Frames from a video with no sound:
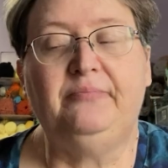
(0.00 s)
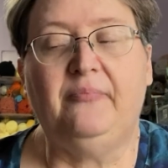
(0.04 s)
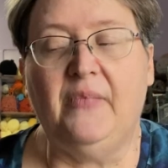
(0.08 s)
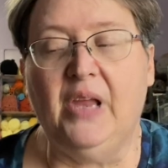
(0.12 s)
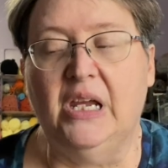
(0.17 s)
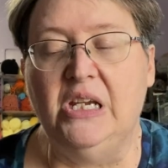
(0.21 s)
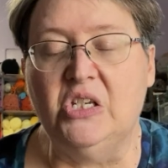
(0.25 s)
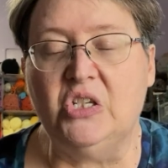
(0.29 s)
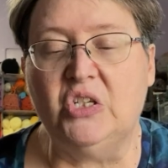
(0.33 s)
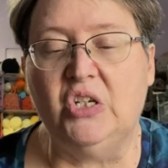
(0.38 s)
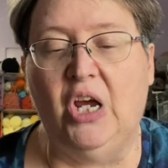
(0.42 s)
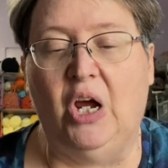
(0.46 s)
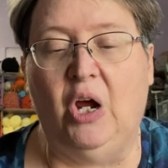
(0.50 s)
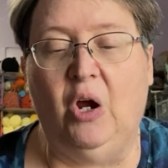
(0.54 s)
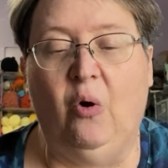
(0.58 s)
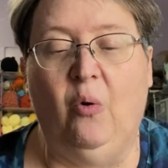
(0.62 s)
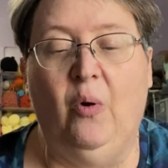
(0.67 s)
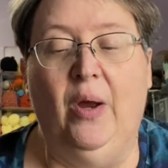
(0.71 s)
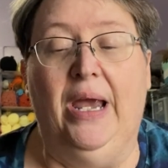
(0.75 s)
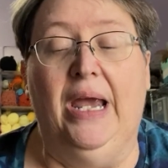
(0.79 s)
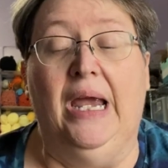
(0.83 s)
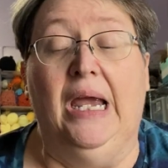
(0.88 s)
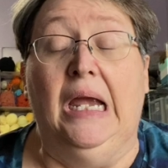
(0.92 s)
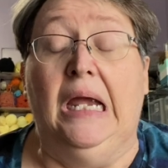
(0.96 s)
So
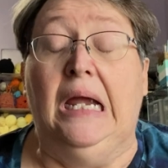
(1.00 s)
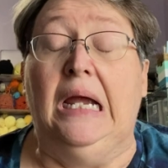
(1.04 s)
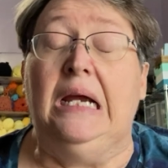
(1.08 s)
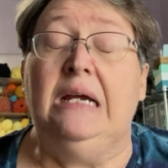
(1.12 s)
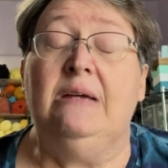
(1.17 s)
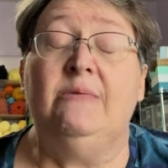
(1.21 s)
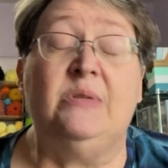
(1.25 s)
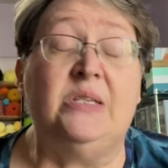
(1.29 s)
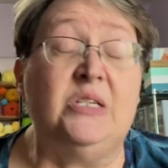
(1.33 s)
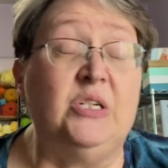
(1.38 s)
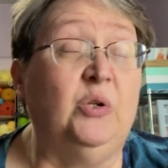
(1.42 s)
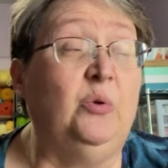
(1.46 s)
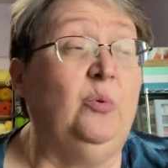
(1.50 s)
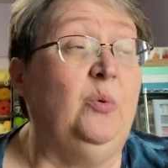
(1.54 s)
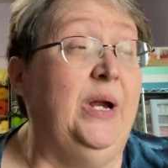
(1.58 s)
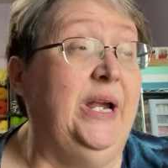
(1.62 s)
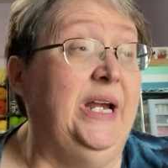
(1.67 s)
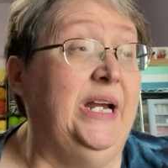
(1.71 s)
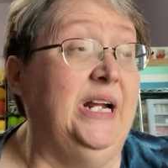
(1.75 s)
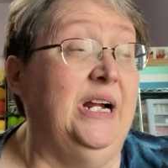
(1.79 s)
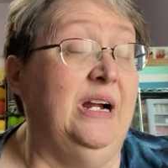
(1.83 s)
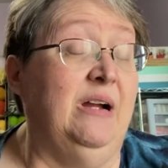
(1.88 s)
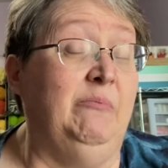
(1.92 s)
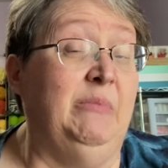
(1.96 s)
I'm still
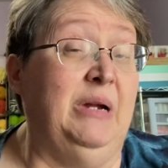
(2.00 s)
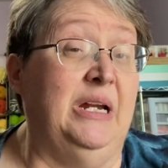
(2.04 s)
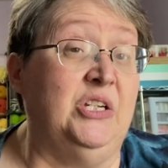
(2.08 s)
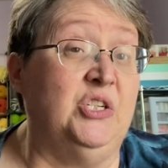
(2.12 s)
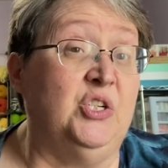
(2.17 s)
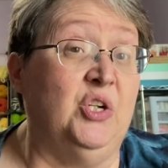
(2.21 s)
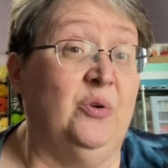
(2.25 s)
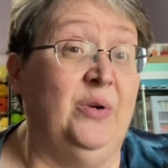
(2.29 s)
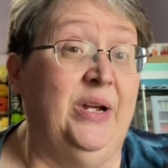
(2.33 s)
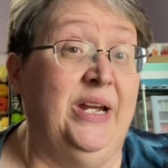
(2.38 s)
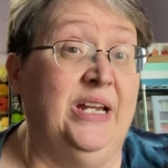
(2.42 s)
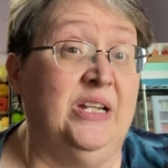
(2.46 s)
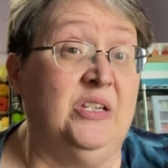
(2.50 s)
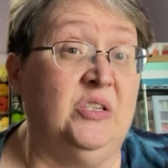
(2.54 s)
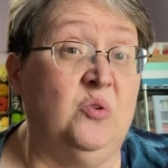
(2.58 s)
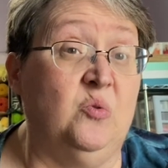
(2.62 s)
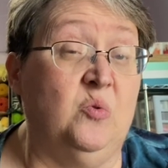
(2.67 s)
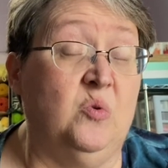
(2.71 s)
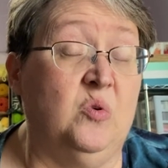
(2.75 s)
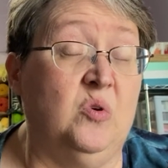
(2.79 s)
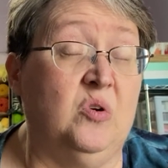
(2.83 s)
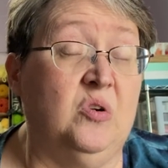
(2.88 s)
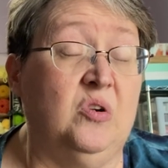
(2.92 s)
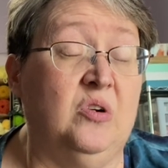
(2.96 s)
waiting on my Joann's
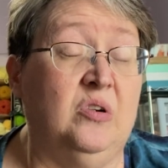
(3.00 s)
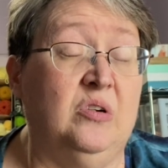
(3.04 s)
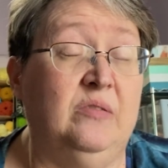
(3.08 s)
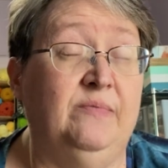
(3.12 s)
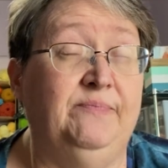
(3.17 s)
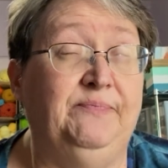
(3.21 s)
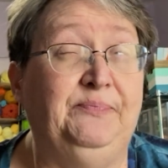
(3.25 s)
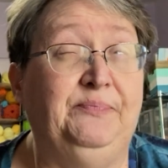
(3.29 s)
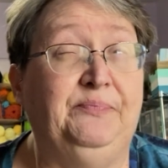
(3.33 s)
order.